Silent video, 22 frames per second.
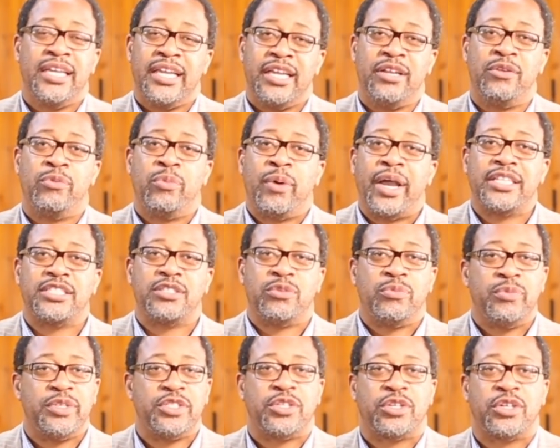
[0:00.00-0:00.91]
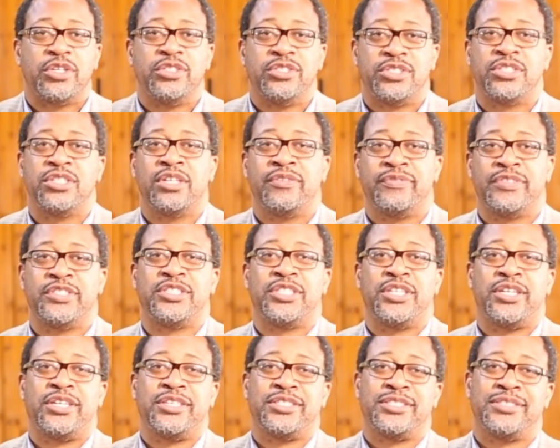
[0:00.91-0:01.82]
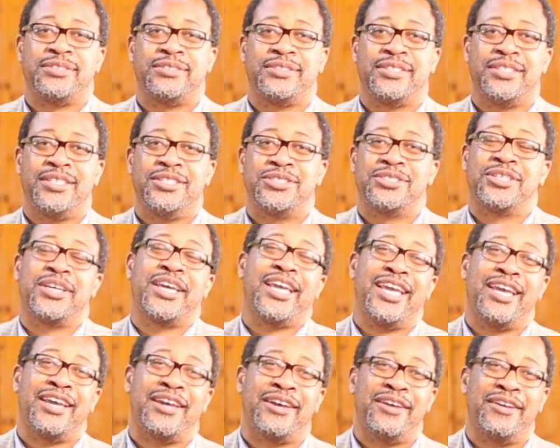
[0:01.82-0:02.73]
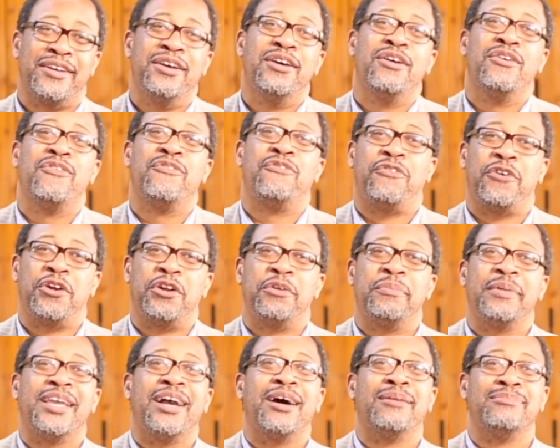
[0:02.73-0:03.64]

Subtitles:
in ways in which you can serve at church. So here, follow me